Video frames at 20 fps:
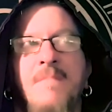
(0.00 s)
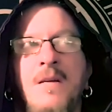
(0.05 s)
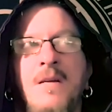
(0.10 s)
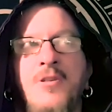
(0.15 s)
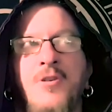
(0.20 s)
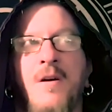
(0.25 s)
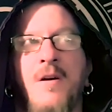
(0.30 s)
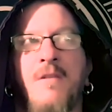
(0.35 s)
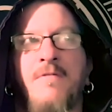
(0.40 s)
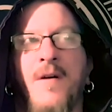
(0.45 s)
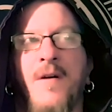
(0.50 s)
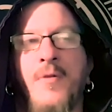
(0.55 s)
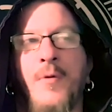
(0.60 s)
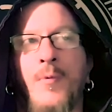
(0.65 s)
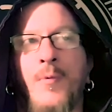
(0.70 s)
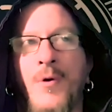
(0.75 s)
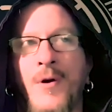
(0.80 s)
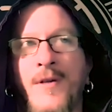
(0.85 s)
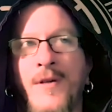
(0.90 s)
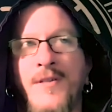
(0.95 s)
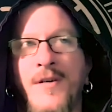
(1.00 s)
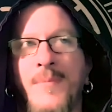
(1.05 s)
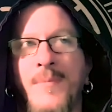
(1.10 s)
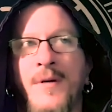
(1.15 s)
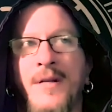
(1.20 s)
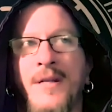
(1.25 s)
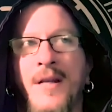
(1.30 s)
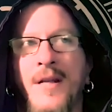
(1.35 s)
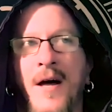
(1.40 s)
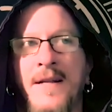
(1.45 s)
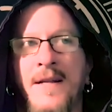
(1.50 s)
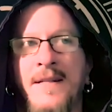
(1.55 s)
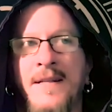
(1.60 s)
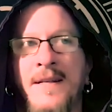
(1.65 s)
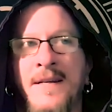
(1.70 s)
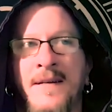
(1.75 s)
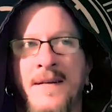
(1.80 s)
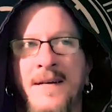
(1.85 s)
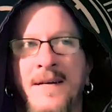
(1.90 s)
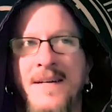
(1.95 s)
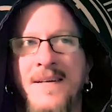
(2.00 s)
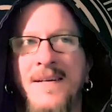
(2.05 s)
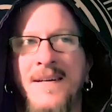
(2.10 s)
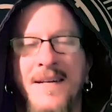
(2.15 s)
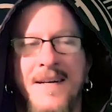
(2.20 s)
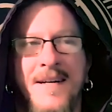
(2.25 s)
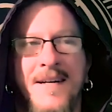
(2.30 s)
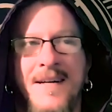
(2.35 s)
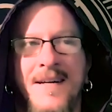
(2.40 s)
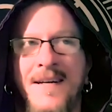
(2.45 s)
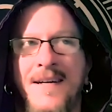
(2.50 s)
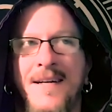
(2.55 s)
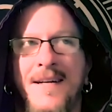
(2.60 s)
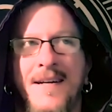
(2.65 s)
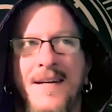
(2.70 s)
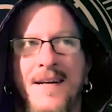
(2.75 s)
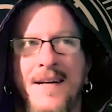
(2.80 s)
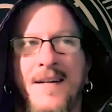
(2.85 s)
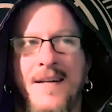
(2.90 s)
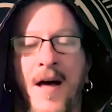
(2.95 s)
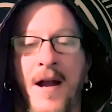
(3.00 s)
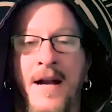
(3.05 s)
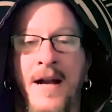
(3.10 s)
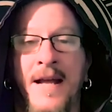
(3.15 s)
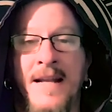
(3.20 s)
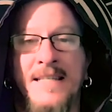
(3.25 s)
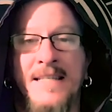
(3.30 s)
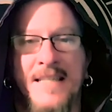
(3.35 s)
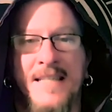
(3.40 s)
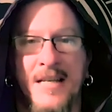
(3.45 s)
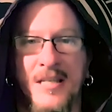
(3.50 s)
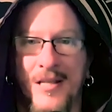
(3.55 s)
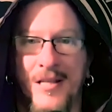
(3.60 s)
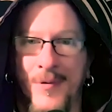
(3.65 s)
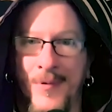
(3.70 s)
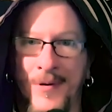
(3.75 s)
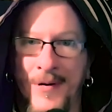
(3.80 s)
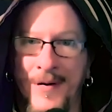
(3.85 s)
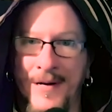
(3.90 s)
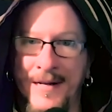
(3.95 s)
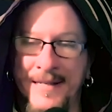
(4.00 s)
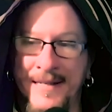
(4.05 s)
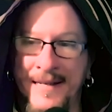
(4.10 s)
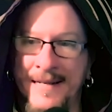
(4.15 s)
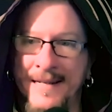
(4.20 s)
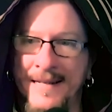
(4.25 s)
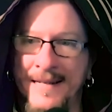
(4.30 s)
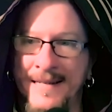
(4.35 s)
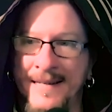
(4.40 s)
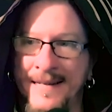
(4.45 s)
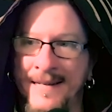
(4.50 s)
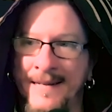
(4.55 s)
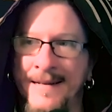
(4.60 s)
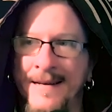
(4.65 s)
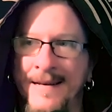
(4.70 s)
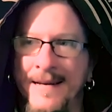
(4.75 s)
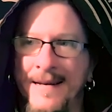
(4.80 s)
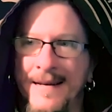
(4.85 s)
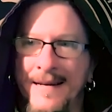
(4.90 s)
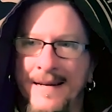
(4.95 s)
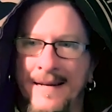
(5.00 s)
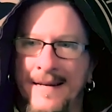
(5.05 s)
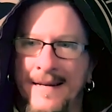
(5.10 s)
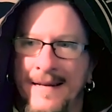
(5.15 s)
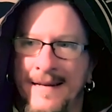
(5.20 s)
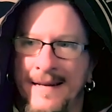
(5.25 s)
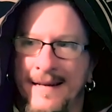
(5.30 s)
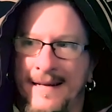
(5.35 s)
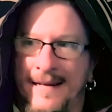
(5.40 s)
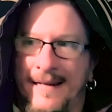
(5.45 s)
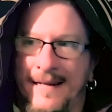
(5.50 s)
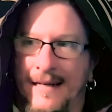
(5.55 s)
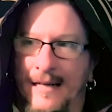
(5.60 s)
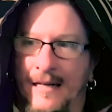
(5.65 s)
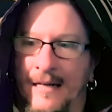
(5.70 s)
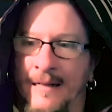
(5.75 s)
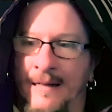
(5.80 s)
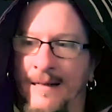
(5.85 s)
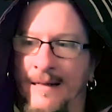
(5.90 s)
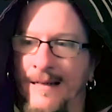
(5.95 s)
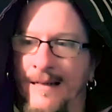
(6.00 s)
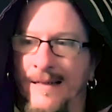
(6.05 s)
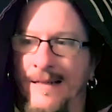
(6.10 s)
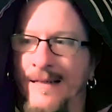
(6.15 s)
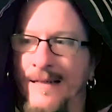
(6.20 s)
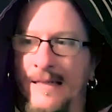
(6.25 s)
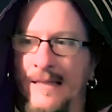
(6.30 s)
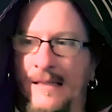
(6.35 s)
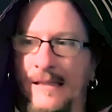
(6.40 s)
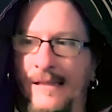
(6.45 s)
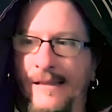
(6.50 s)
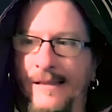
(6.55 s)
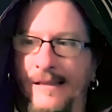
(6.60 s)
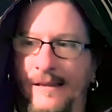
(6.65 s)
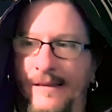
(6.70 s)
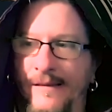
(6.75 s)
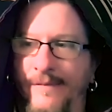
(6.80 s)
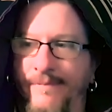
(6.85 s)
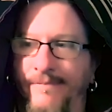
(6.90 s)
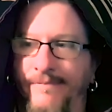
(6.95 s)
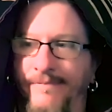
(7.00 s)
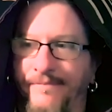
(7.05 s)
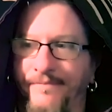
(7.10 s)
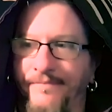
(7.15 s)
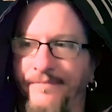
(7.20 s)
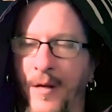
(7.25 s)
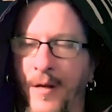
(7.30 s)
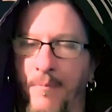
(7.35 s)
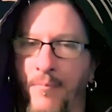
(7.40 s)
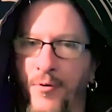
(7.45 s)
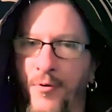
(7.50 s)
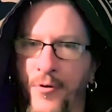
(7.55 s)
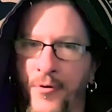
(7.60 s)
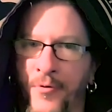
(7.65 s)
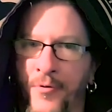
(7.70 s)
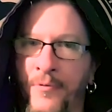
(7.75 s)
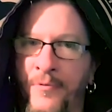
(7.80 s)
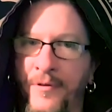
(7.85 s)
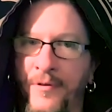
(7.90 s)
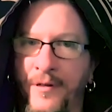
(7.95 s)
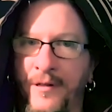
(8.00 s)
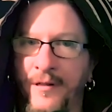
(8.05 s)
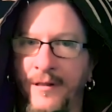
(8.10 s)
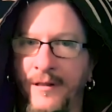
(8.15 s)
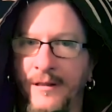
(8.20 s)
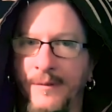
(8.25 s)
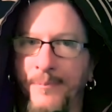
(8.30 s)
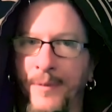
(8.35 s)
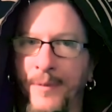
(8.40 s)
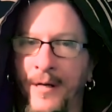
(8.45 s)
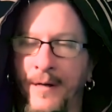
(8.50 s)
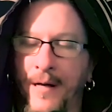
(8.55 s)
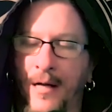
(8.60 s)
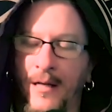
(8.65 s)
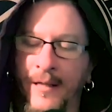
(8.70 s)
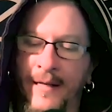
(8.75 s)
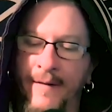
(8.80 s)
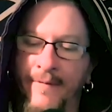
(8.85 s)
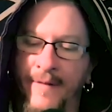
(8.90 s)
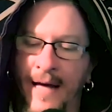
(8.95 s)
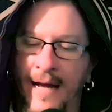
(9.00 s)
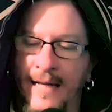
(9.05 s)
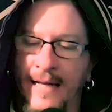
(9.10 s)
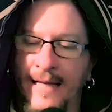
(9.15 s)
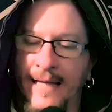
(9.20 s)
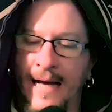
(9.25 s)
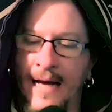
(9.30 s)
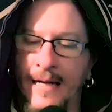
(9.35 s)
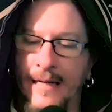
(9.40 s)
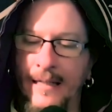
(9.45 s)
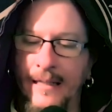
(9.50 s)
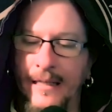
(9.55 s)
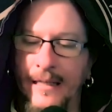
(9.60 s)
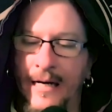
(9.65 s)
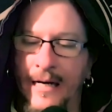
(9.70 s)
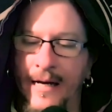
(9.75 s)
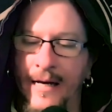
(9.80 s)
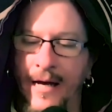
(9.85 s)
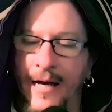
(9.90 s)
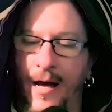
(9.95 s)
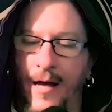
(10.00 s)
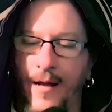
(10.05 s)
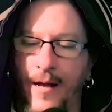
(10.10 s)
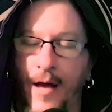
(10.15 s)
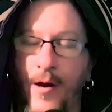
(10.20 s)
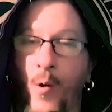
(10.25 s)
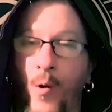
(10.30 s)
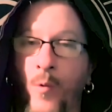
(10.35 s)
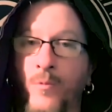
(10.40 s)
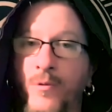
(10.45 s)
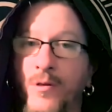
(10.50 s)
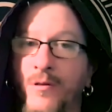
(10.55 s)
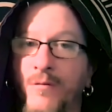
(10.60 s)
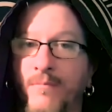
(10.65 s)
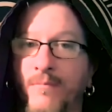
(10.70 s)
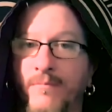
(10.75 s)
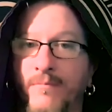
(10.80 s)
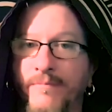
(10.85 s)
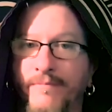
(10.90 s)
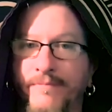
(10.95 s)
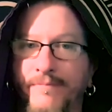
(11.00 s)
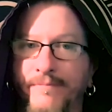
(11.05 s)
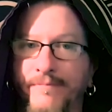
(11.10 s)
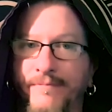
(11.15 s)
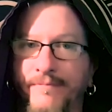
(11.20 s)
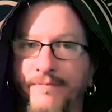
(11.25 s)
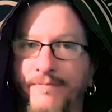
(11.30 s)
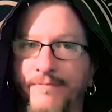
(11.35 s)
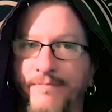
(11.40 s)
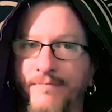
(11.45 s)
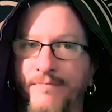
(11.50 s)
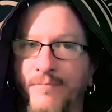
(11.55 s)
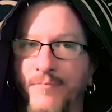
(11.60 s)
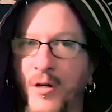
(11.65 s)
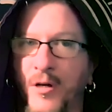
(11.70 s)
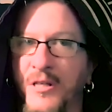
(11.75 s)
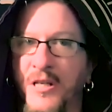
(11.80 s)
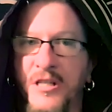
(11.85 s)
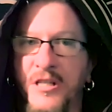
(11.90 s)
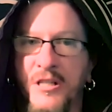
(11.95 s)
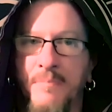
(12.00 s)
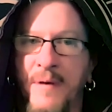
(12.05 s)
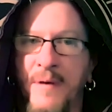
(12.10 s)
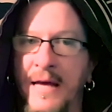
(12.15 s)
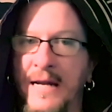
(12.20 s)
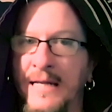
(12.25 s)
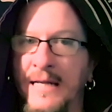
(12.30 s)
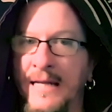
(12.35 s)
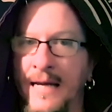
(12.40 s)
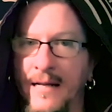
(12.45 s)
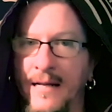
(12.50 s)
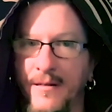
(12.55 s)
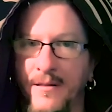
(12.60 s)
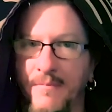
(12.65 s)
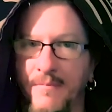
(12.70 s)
trying to find the words here, but not in the not in any sense of the word is it is it uh improved, but I'll leave that at that. I, I I don't participate in that